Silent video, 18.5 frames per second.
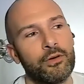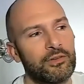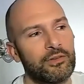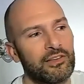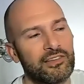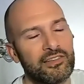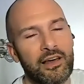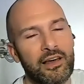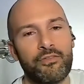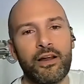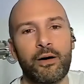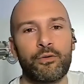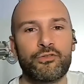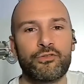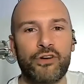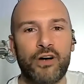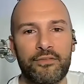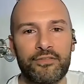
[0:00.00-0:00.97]
It was a seven hour
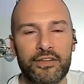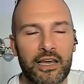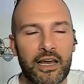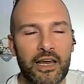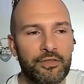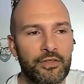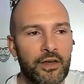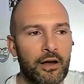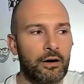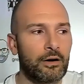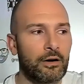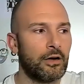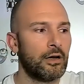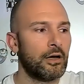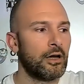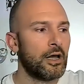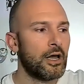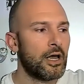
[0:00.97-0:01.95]
drive to get there
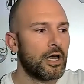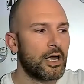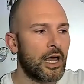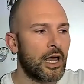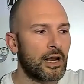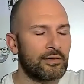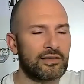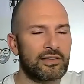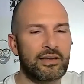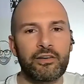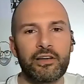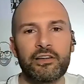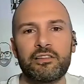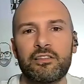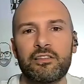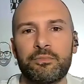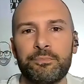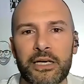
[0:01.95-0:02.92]
and I was giving a
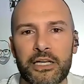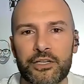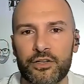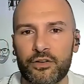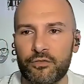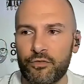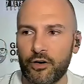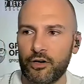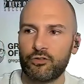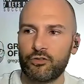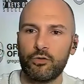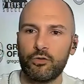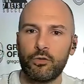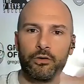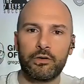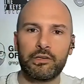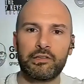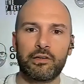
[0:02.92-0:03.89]
speech in front of
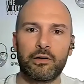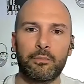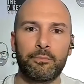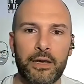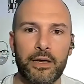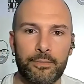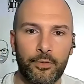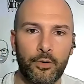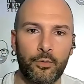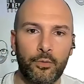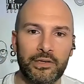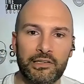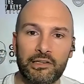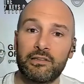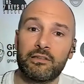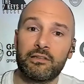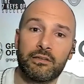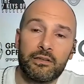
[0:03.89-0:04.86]
200 some people, which
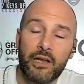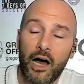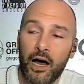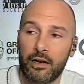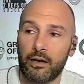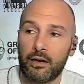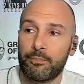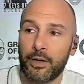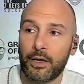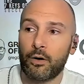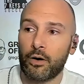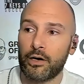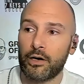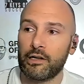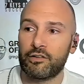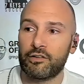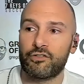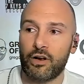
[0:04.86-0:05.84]
is not a big
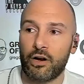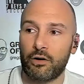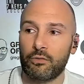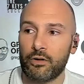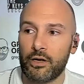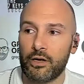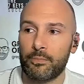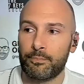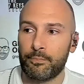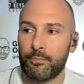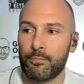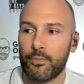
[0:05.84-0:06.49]
audience generally,